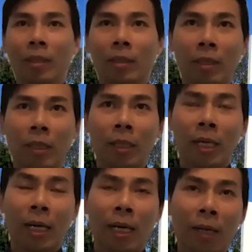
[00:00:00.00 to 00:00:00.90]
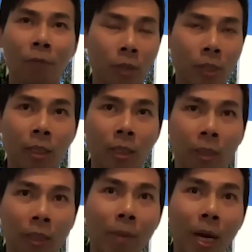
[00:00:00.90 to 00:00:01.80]
I foresee the
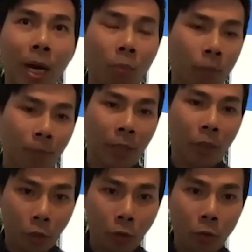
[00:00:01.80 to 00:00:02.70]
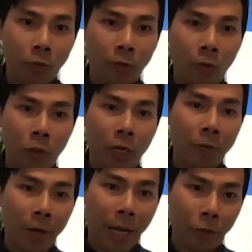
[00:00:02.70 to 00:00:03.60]
demand would be huge for
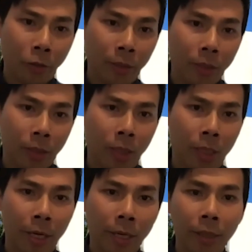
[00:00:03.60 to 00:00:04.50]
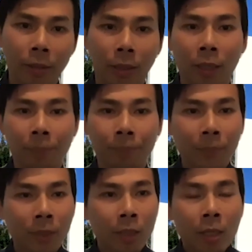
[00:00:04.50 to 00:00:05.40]
geriatrics care.
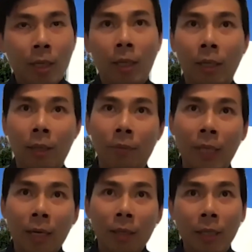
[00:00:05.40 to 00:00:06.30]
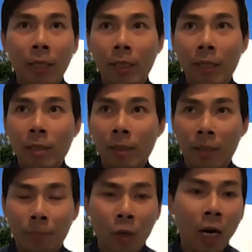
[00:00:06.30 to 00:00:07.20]
The other thing is
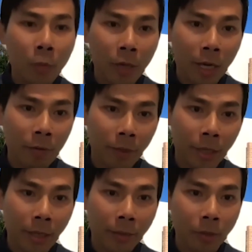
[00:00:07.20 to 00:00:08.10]
the primary health care.